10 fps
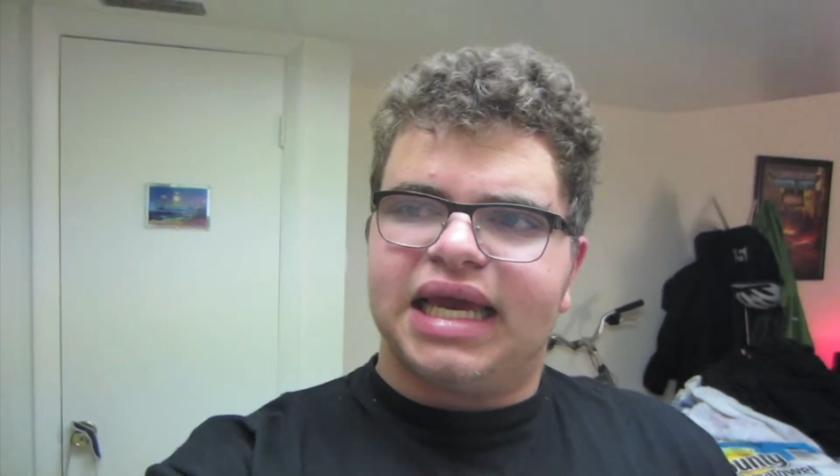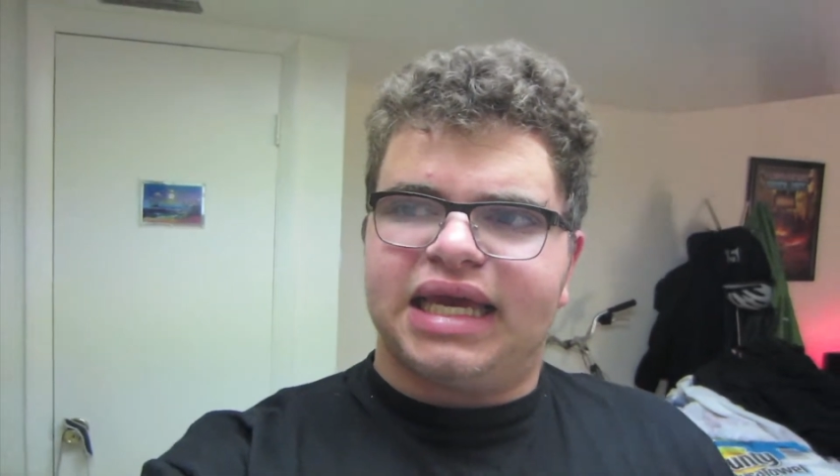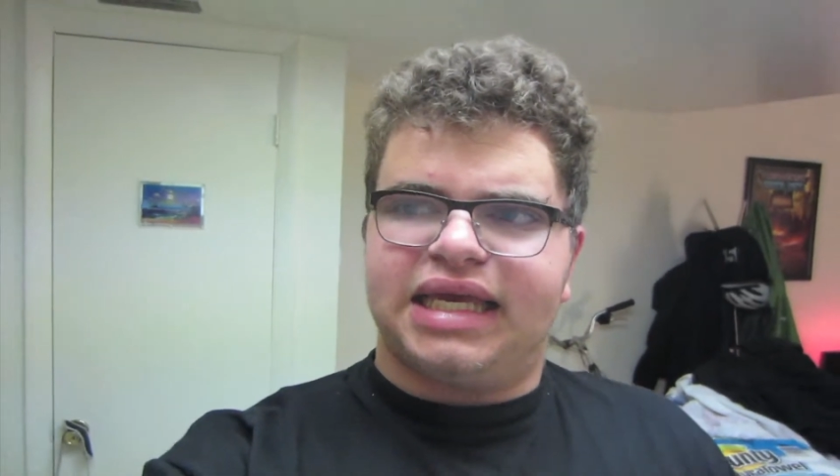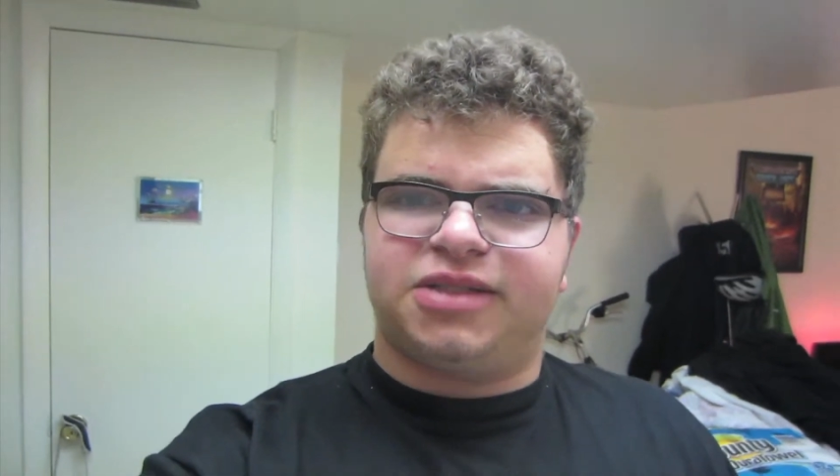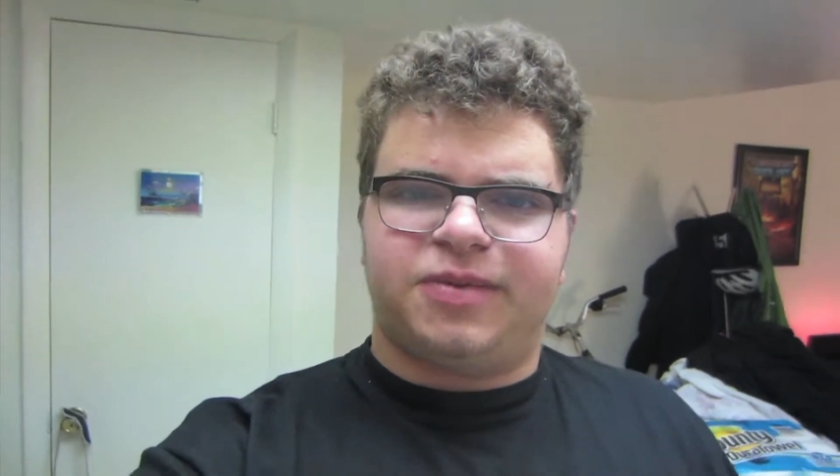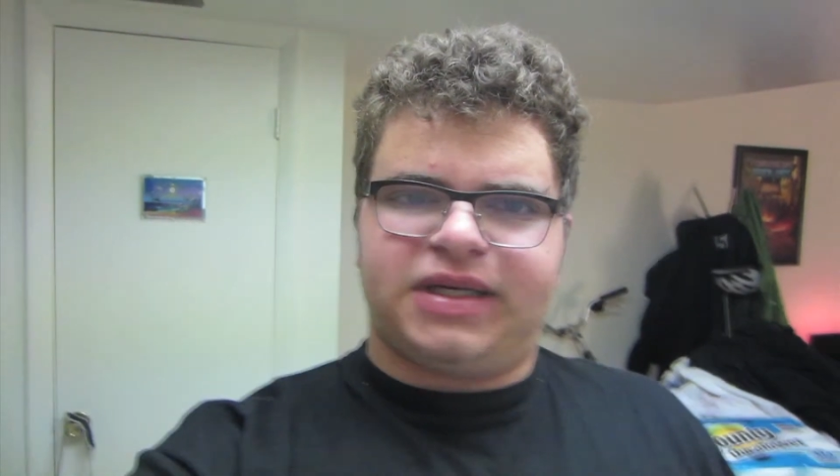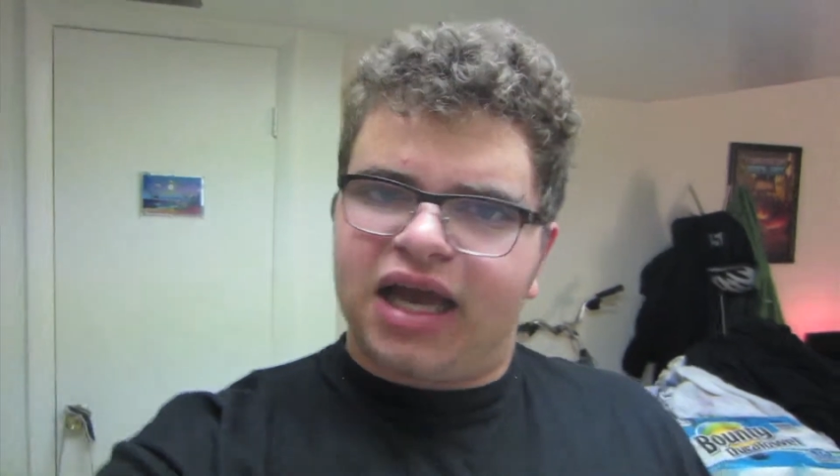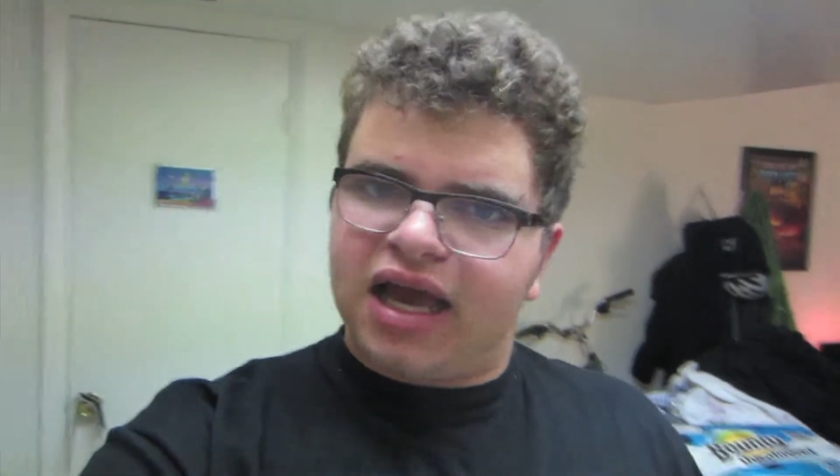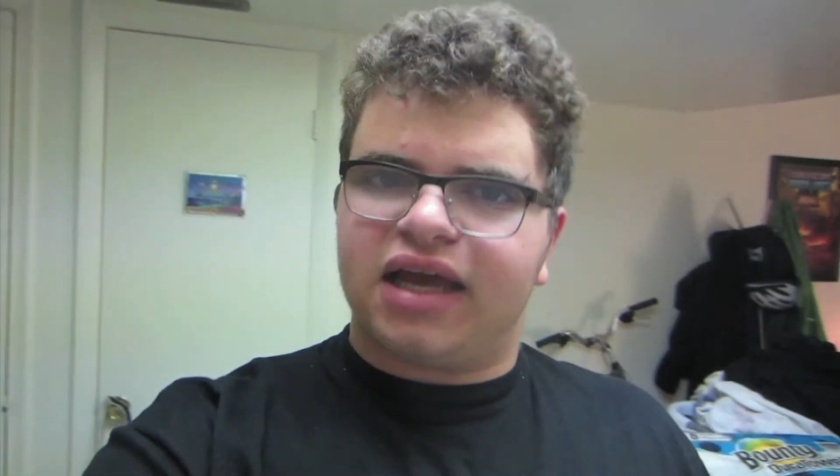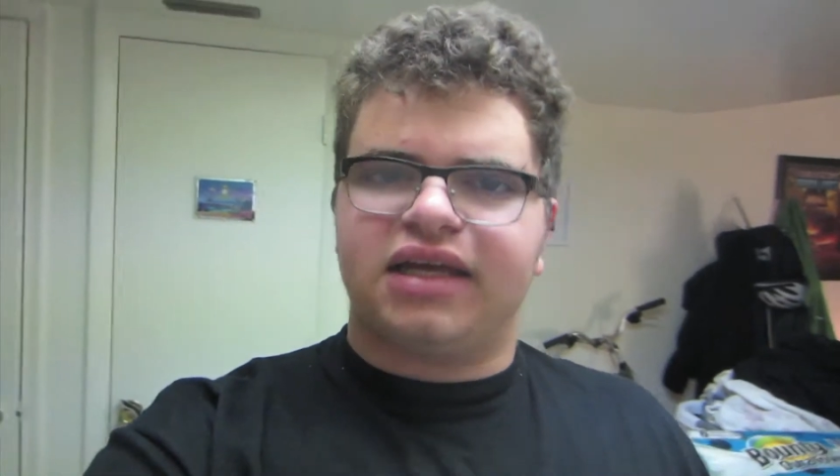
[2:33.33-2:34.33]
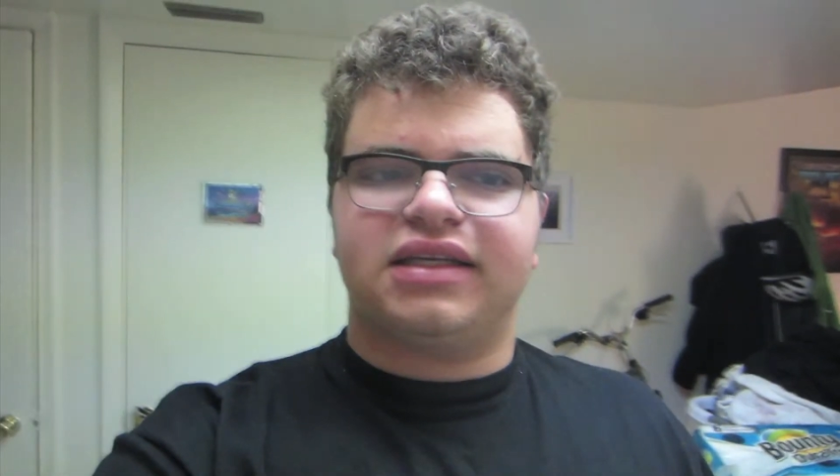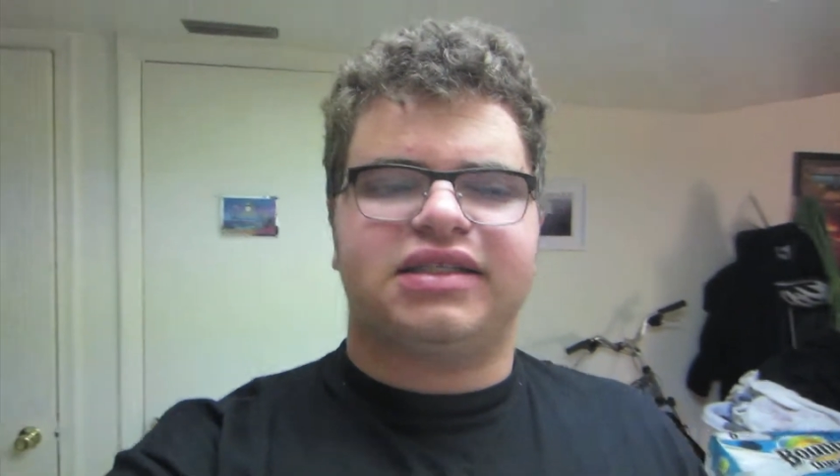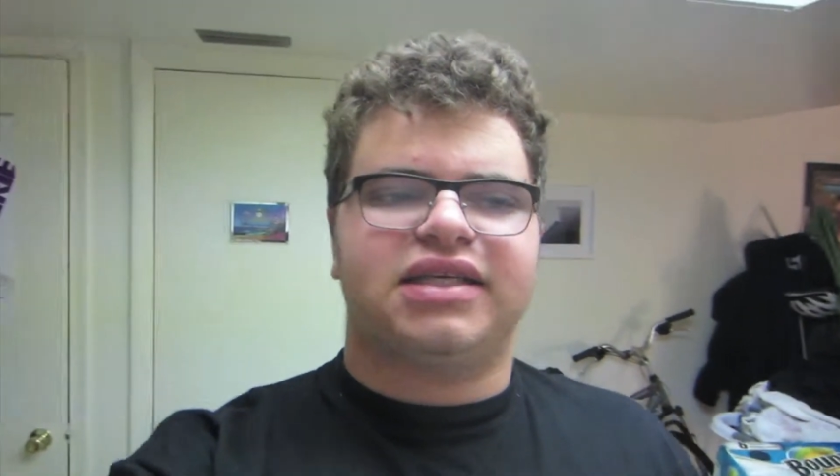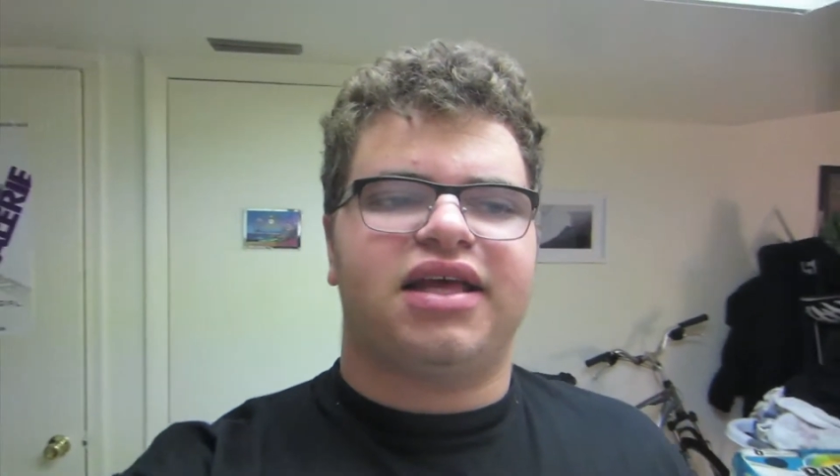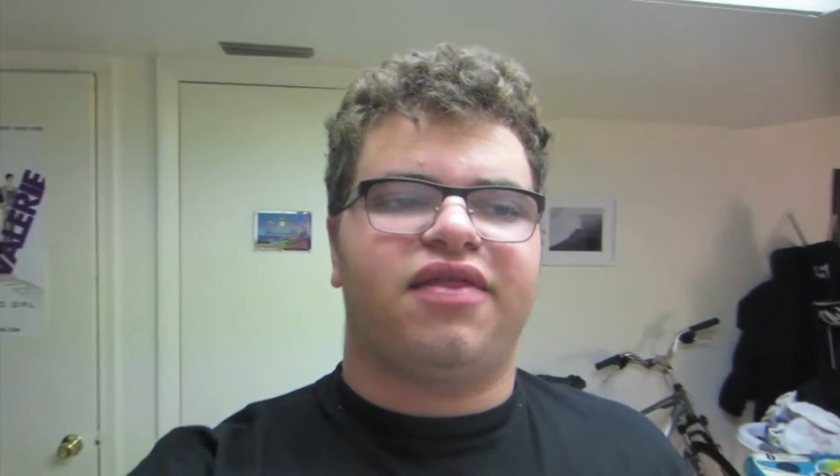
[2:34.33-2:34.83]
is
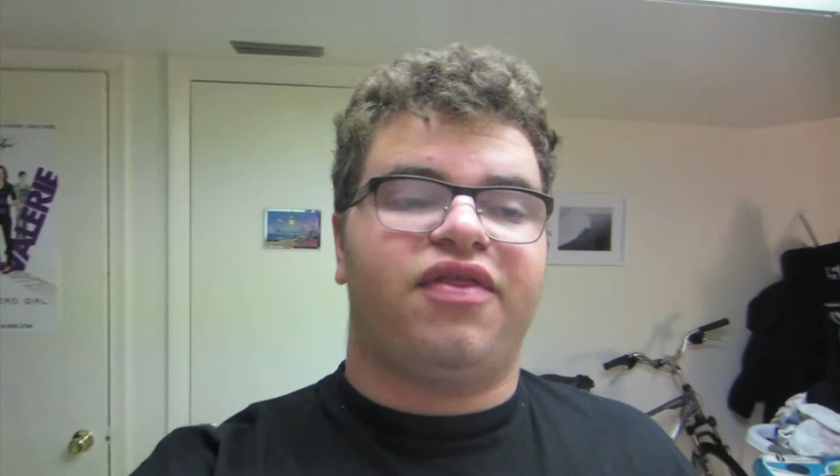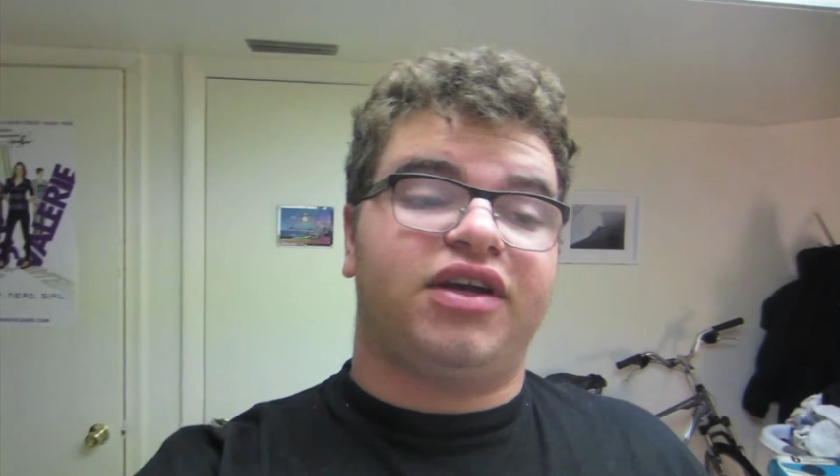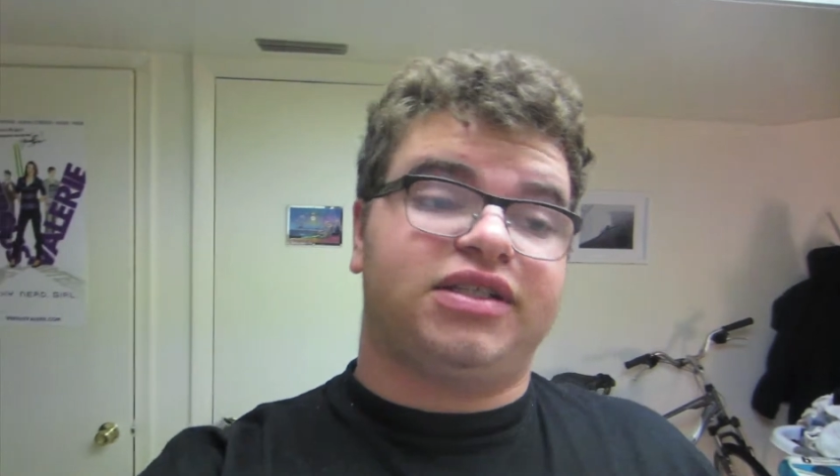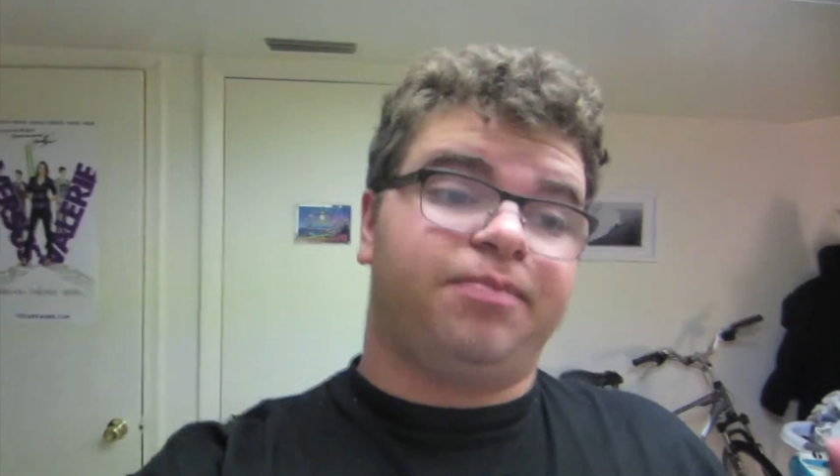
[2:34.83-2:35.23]
because there's a